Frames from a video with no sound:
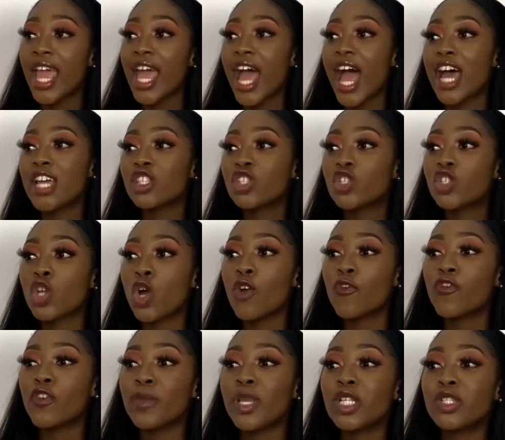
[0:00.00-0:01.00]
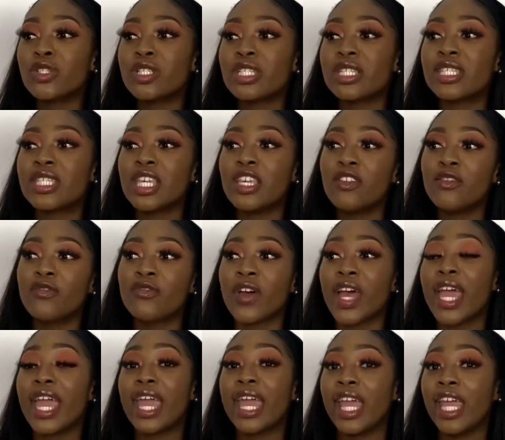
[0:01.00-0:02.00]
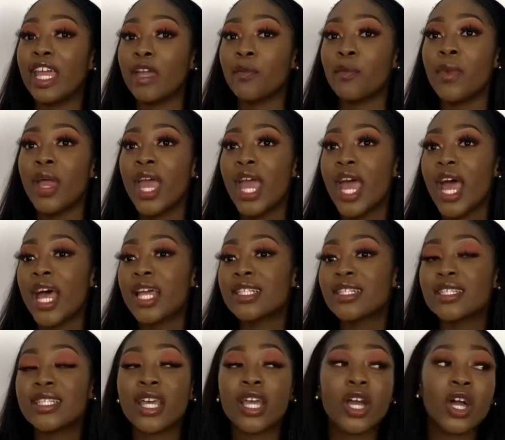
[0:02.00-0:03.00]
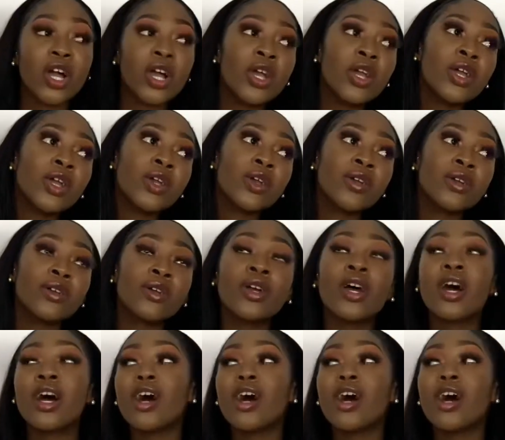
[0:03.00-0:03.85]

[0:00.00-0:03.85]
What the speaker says: And so for me to deceive him and say, oh,